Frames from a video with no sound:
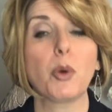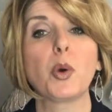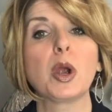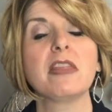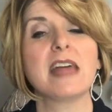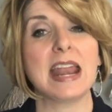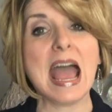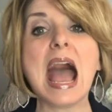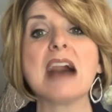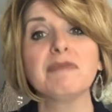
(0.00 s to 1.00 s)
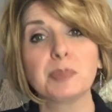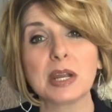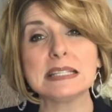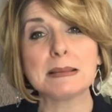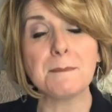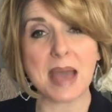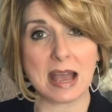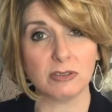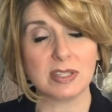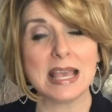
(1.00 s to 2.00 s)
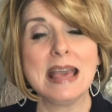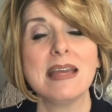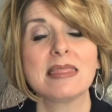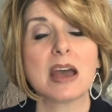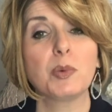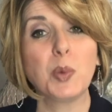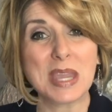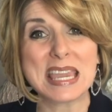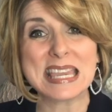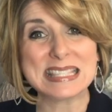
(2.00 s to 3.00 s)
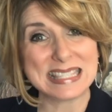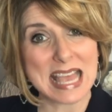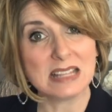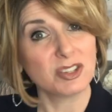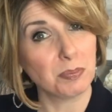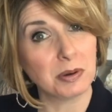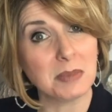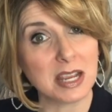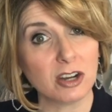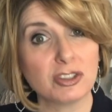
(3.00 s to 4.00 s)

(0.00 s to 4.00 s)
or that half price amount that we send to Premier.